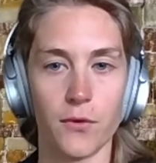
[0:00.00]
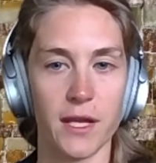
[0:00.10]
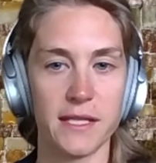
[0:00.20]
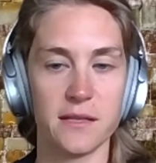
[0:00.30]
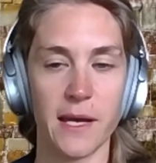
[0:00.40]

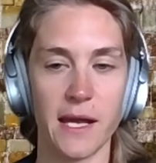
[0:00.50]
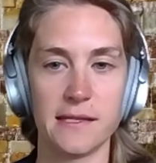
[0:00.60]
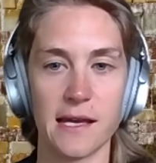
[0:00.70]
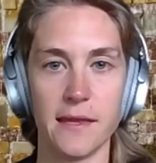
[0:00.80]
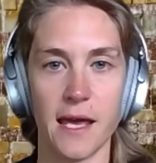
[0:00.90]
it
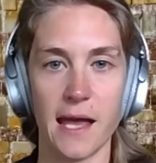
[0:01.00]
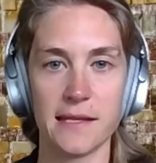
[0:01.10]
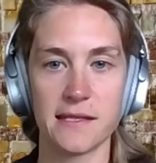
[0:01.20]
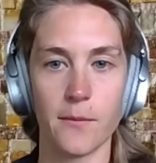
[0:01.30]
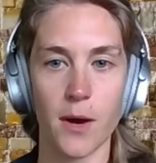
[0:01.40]
depends on the
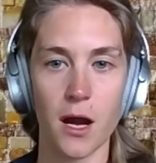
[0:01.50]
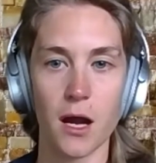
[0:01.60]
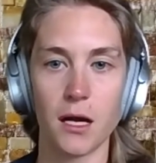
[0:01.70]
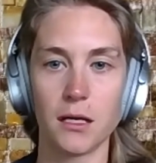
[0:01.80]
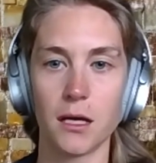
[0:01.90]

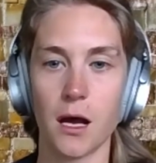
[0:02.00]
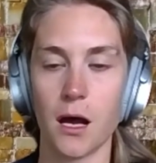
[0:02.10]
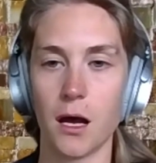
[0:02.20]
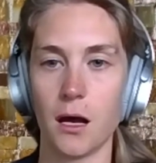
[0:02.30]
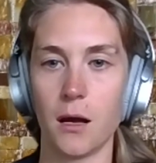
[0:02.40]
SMR.
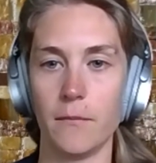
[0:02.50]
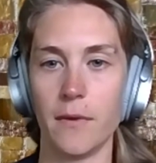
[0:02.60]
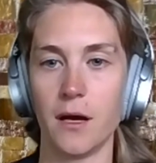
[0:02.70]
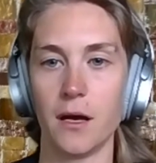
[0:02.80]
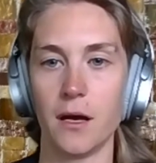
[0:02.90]

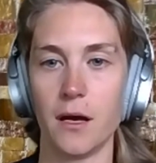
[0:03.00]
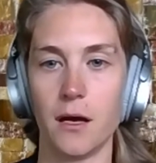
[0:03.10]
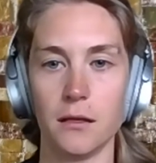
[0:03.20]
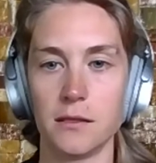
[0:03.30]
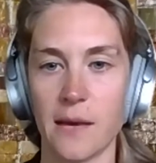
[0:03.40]

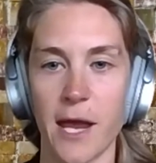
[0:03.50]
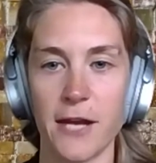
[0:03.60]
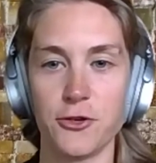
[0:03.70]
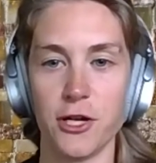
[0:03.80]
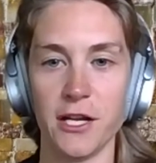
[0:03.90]
A
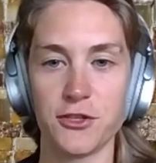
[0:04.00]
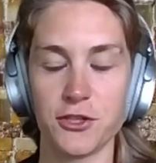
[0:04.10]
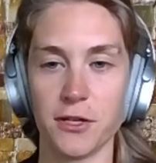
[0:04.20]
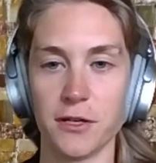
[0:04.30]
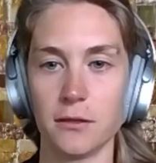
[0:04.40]

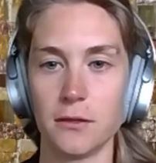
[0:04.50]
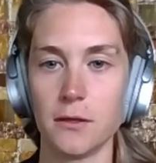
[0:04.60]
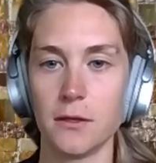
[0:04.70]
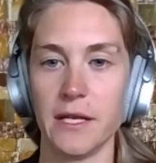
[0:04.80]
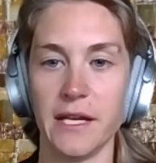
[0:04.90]
semi-traditional
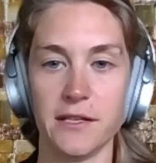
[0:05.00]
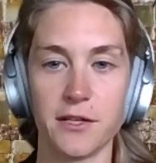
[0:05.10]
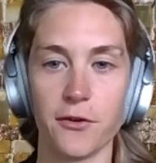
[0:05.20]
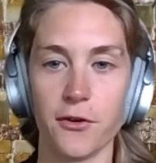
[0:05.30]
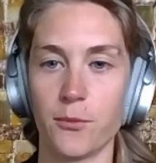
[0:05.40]

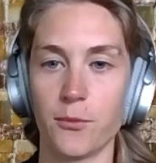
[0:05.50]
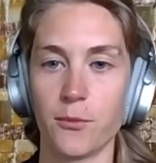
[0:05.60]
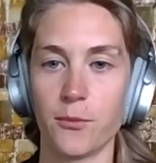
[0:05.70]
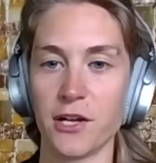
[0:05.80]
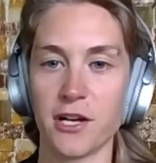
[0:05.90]
integral
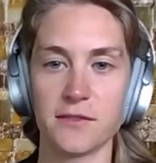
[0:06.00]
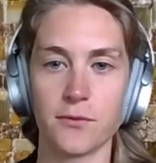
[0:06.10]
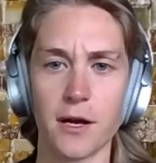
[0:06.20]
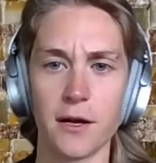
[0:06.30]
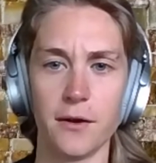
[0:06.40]
pressurized
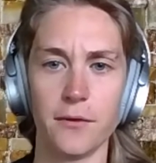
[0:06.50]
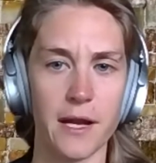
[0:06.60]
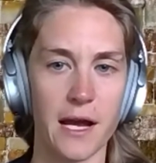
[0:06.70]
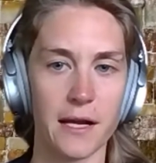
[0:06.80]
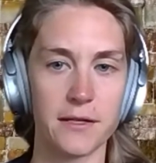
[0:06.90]
water
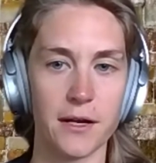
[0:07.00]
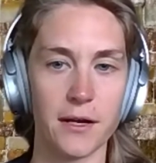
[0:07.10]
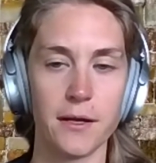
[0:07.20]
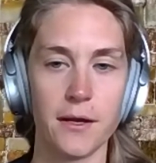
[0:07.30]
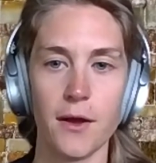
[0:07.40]

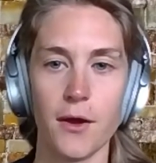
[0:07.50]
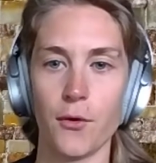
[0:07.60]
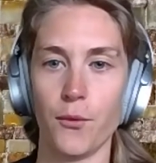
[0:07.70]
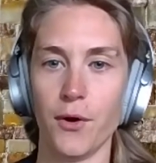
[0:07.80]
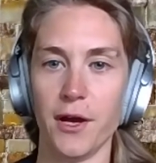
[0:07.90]
reactor
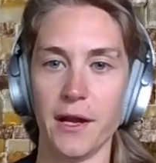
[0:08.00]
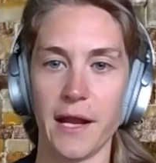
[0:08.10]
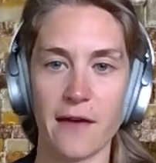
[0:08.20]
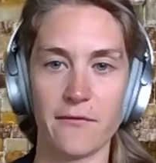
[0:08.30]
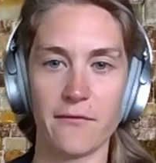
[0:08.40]

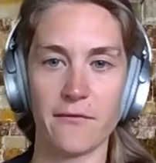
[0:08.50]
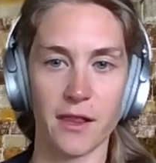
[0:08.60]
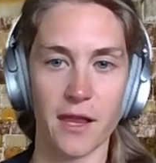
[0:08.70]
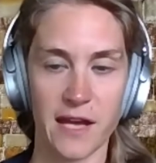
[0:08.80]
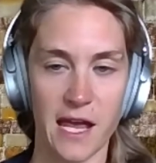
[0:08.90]
would have a
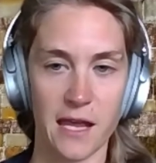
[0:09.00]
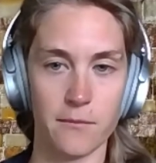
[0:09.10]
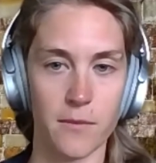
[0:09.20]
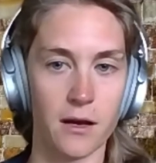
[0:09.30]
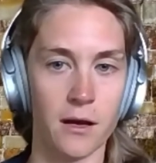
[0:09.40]

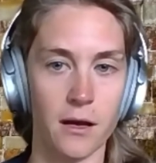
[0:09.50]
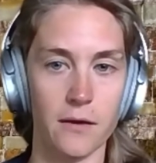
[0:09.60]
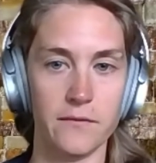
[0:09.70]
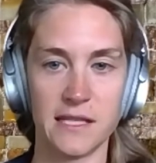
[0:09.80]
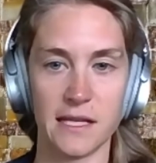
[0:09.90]
lifetime
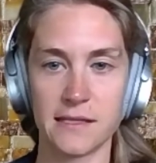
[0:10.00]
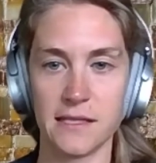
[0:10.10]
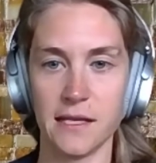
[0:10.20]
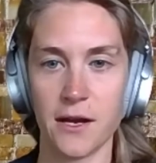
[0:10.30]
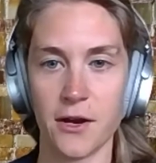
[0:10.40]
of
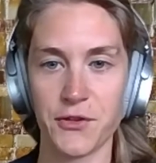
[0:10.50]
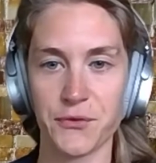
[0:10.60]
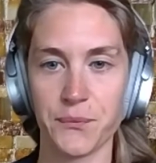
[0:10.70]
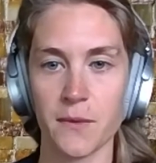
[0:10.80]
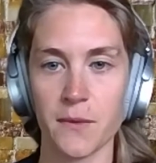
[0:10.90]
60
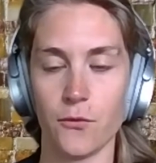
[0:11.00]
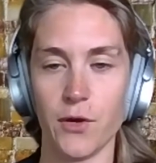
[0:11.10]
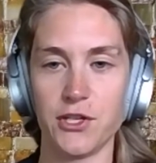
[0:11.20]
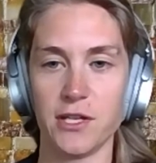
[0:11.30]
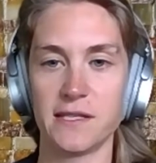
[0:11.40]
years,
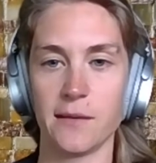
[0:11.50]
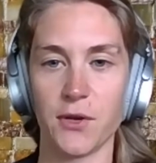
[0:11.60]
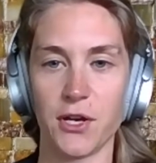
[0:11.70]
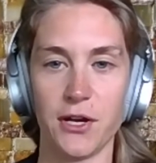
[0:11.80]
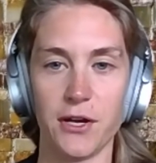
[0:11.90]
which is
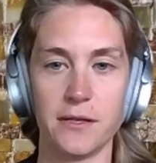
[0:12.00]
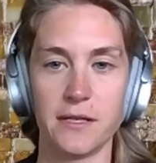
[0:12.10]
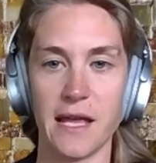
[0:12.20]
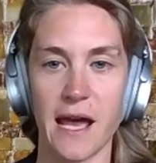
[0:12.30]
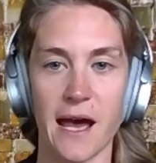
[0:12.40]
similar
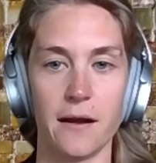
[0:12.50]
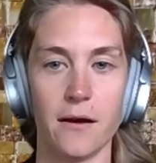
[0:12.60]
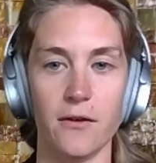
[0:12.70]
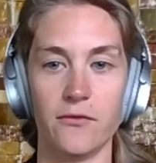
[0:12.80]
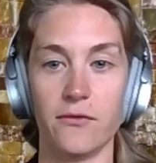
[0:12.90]
to that
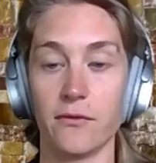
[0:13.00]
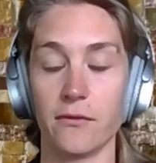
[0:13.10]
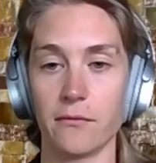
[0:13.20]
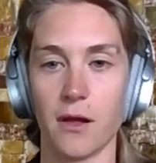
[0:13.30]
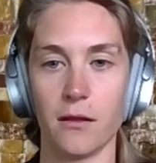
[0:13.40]
of
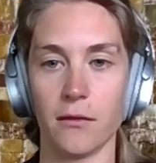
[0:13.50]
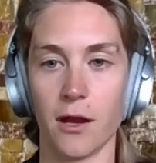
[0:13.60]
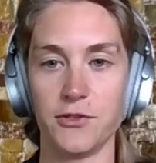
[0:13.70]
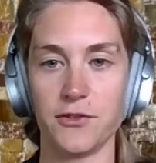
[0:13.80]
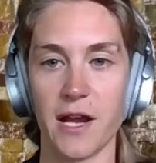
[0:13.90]

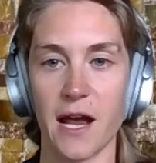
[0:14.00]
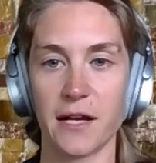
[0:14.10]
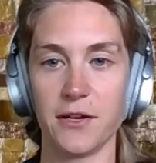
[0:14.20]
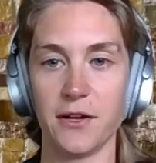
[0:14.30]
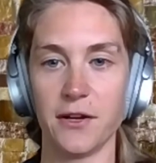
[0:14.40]
large
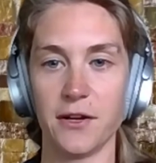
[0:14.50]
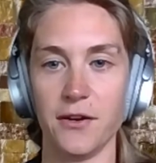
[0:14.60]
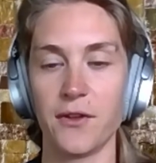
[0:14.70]
reactors.